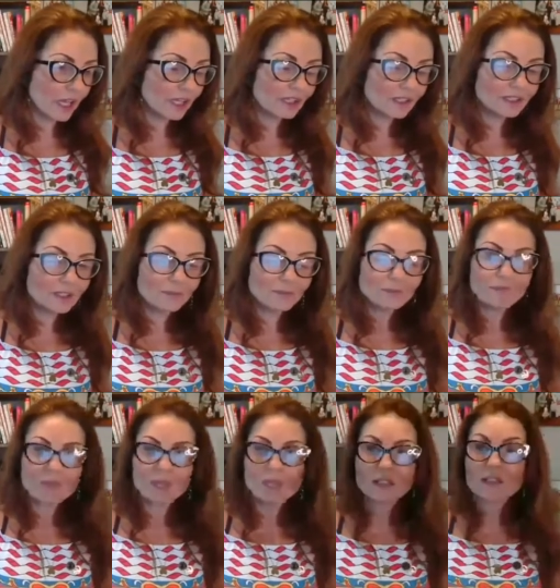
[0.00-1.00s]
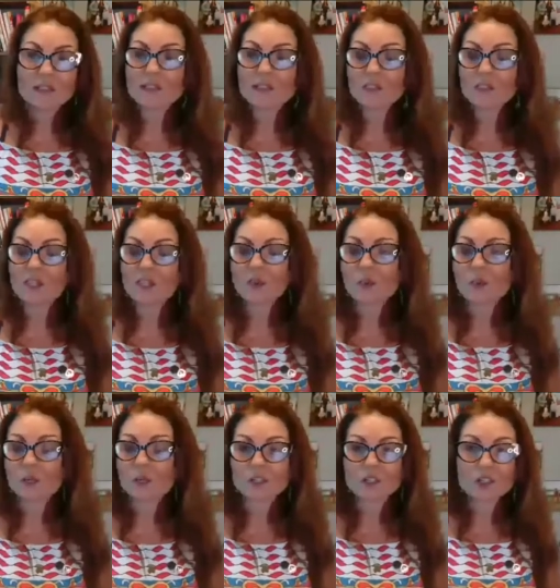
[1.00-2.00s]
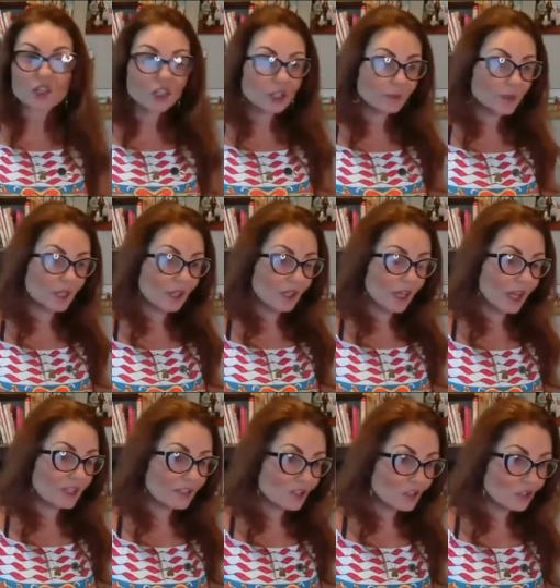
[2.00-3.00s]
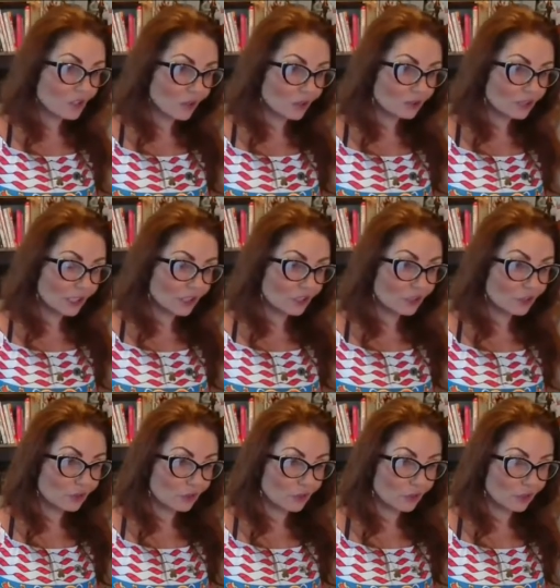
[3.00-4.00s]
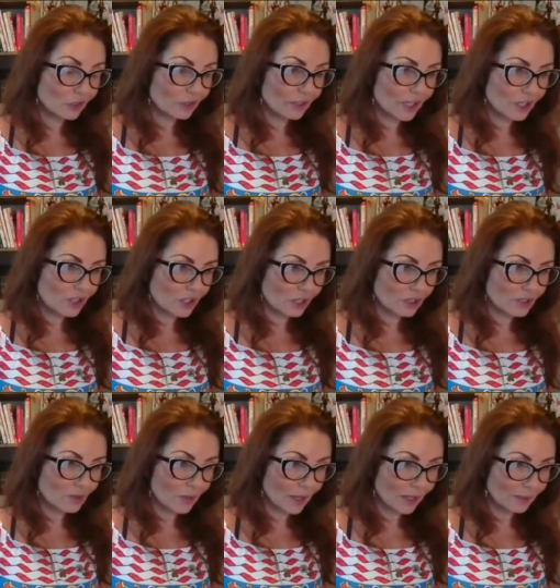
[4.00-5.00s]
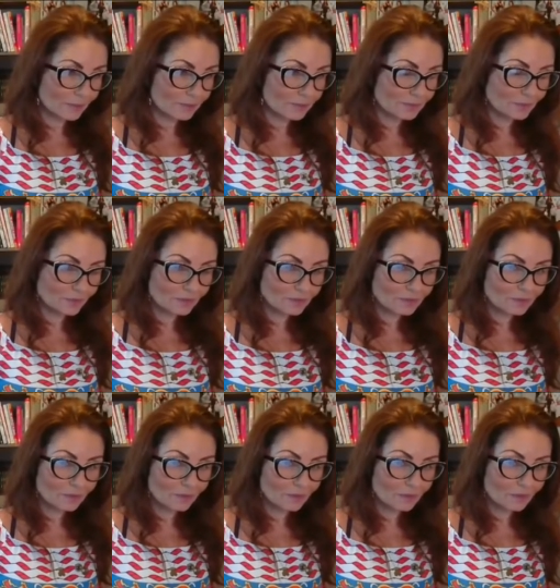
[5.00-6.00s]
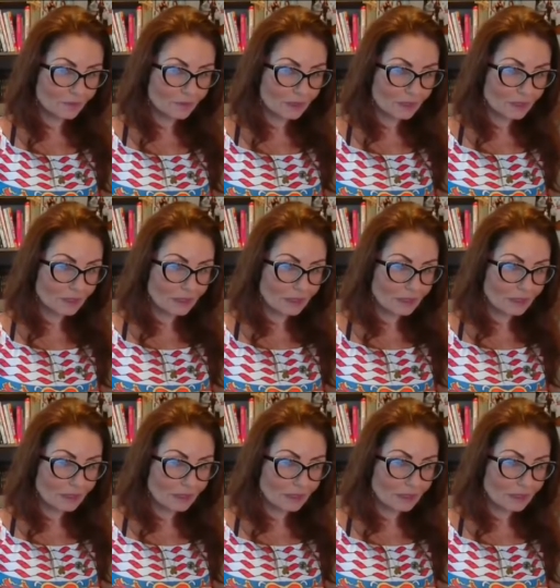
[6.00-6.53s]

awesome workout clothes were created and everything was shipped and sold in New York locations, right?